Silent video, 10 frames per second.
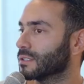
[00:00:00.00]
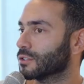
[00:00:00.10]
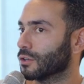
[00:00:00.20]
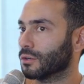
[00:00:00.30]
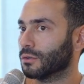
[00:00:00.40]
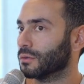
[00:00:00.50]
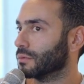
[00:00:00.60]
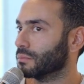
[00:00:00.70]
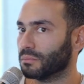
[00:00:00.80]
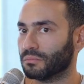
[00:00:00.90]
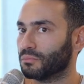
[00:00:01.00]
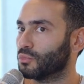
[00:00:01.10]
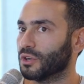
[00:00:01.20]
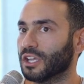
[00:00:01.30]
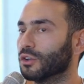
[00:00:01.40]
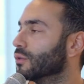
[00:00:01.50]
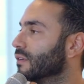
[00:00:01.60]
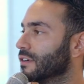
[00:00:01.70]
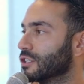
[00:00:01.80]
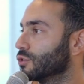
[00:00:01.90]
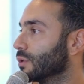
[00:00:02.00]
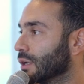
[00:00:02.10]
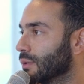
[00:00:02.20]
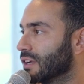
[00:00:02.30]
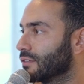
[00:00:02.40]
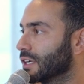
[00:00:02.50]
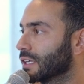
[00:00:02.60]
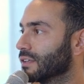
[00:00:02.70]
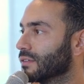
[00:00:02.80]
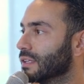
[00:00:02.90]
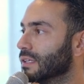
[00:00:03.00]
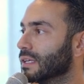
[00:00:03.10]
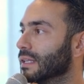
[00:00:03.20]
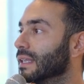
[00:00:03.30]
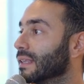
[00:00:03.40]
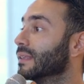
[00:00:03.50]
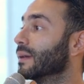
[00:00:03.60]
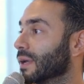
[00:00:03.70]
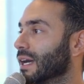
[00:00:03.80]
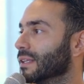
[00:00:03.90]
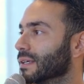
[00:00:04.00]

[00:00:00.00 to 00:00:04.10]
So bring whoever is doing whatever activity and let them guide